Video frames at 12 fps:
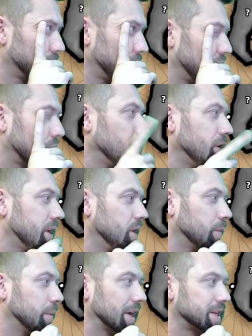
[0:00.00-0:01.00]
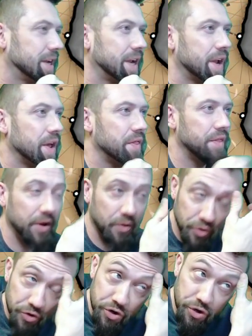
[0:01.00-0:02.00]
They're going to kill Black, take their
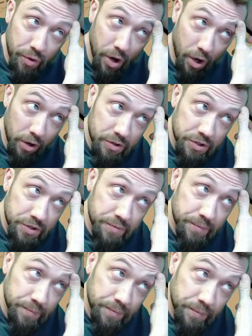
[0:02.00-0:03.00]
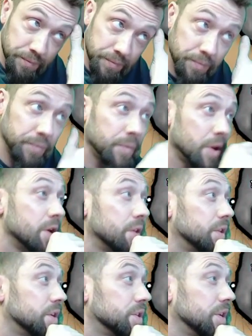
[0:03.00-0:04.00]
two cards.
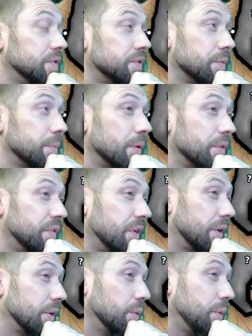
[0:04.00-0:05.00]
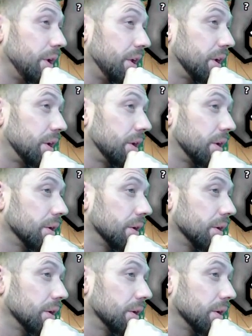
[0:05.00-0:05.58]
This leaves them very weak.